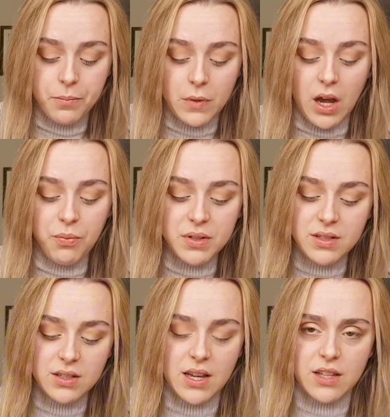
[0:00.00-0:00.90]
I've been
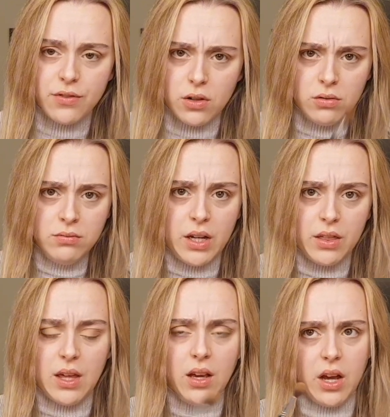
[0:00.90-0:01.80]
successful, I
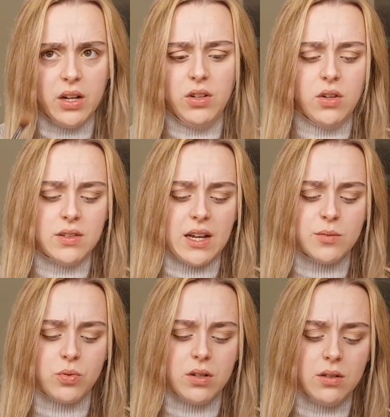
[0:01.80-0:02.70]
think. I don't use
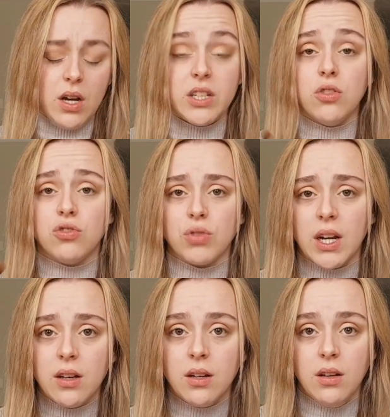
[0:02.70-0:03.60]
aspirin. I don't
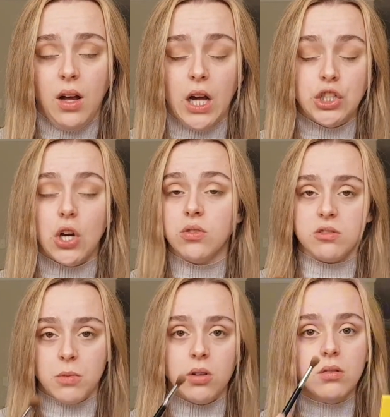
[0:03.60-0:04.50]
drink. I don't
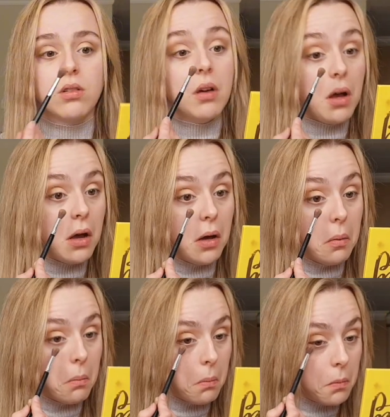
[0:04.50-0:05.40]
smoke.
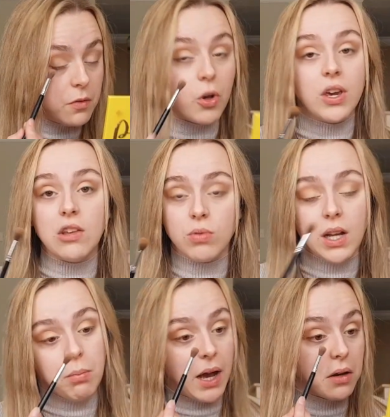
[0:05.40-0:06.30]
Smoking's really
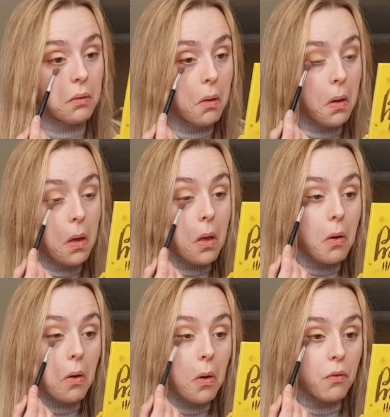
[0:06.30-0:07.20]
bad
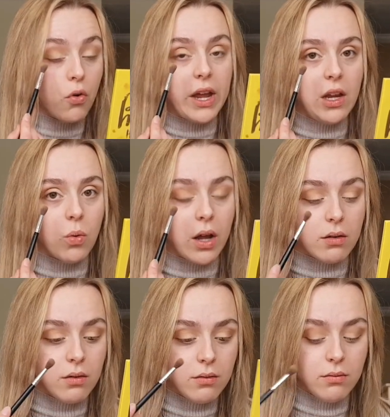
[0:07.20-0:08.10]
for anyone.
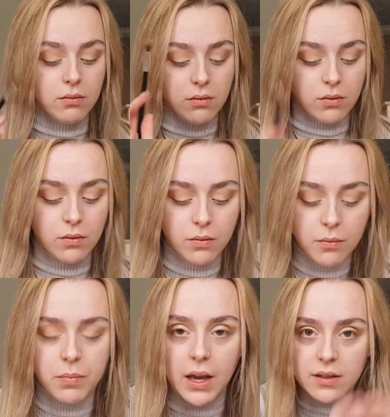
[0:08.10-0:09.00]

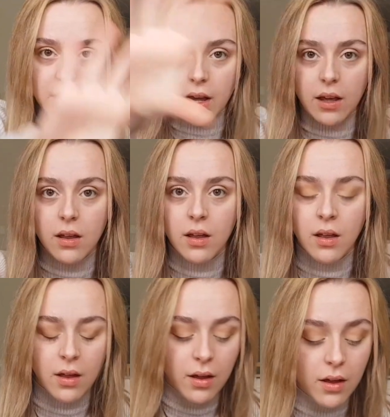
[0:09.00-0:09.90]
PSA.
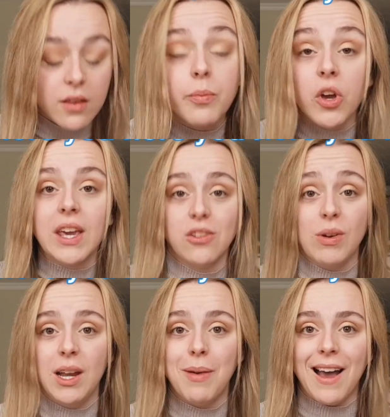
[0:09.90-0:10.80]
Smoking's
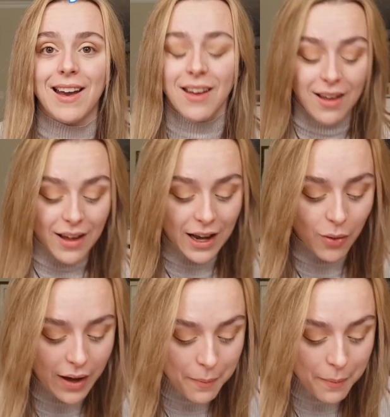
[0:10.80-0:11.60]
really bad. Anyway,